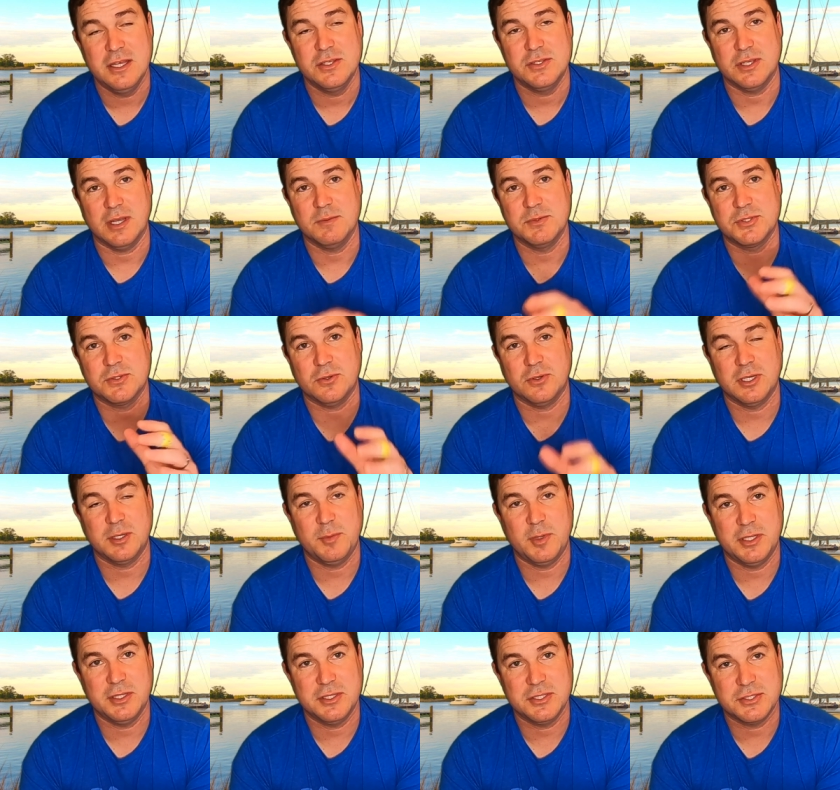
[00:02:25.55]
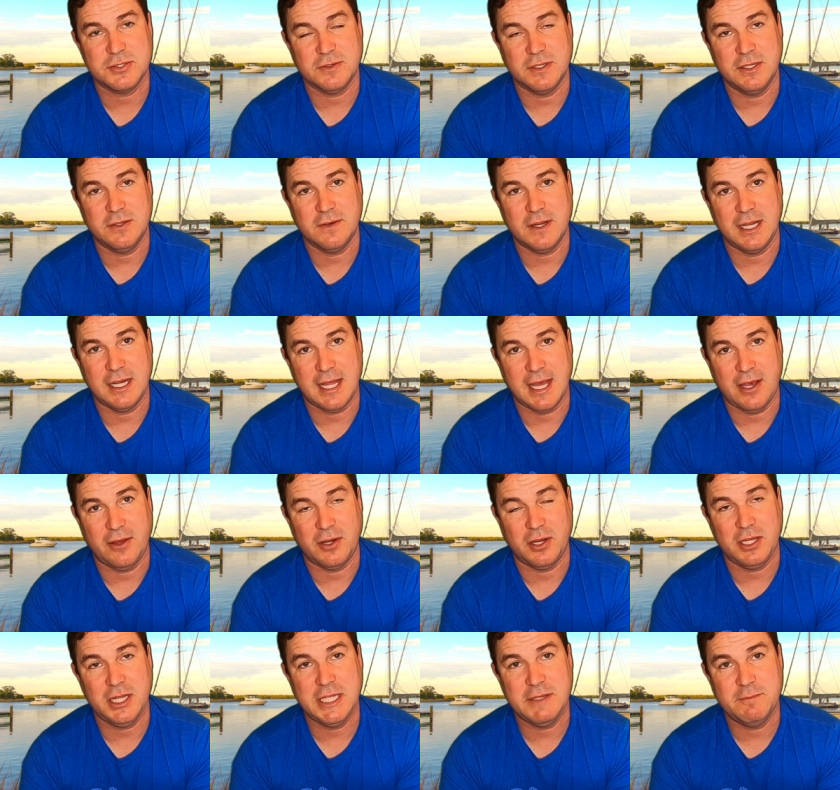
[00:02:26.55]
So I'm scrolling them on the screen right now,
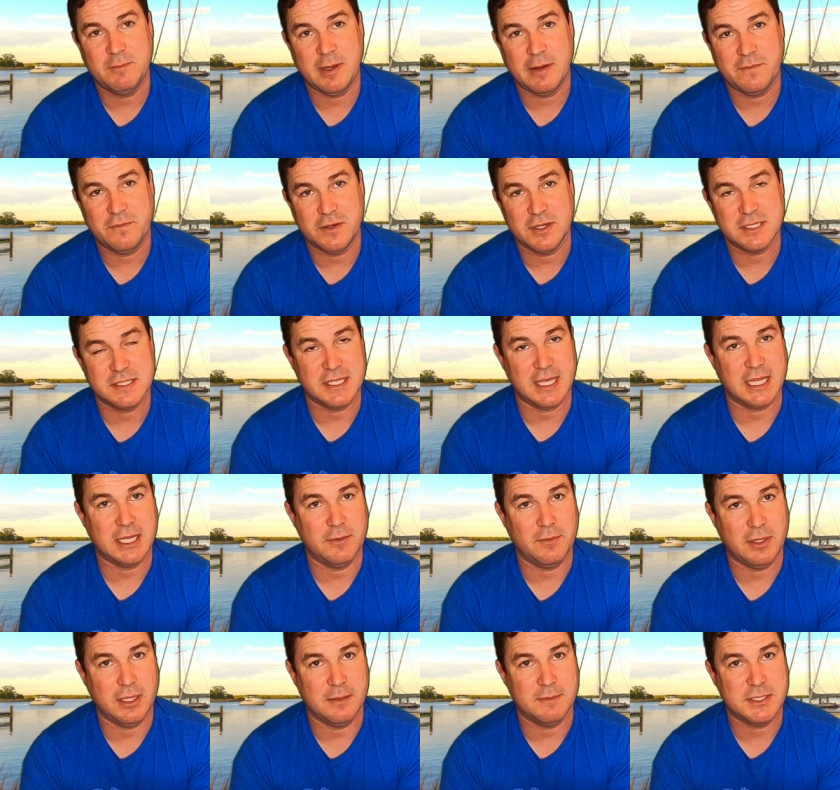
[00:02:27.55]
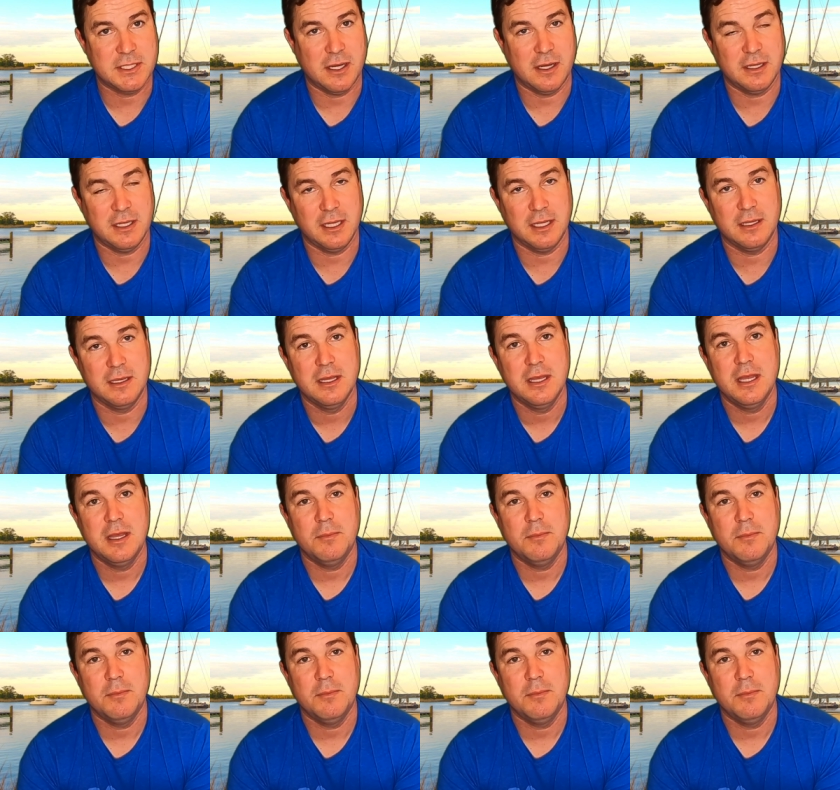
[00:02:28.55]
and I'll leave them up for a second while I'm talking,